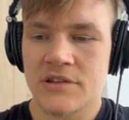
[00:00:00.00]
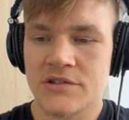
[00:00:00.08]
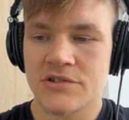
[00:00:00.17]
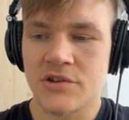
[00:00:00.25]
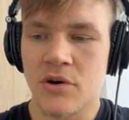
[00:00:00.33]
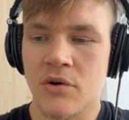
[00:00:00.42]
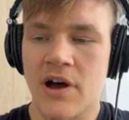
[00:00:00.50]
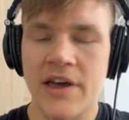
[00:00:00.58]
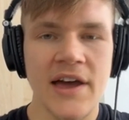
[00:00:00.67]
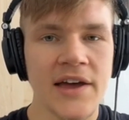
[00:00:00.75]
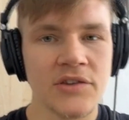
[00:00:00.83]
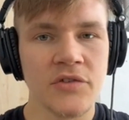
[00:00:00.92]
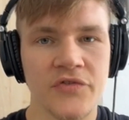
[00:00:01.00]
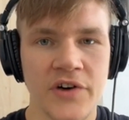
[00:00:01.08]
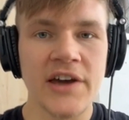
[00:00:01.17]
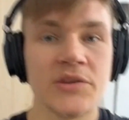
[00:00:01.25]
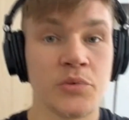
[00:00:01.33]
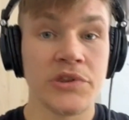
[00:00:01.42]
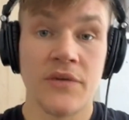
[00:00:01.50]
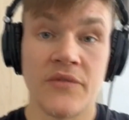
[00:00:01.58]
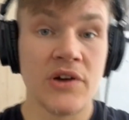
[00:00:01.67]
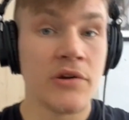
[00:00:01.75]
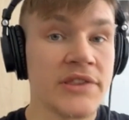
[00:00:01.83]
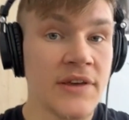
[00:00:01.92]
So I had to fight with a
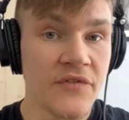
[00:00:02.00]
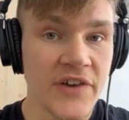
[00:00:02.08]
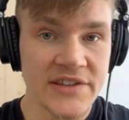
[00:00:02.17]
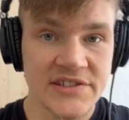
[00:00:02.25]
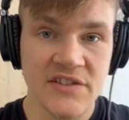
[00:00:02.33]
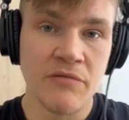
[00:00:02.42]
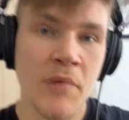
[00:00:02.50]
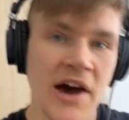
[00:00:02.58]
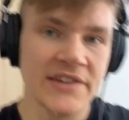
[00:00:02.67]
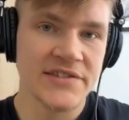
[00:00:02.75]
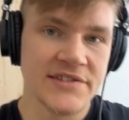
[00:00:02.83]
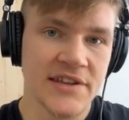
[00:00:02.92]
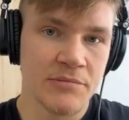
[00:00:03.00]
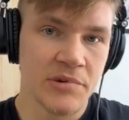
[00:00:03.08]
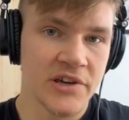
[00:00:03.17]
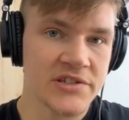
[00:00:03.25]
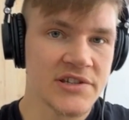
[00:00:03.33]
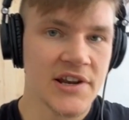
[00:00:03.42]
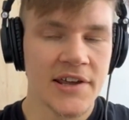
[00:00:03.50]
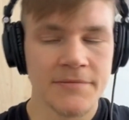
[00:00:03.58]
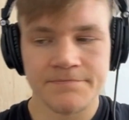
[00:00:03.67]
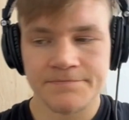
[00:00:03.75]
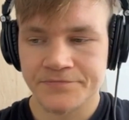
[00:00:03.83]
very defensive mindset because of that.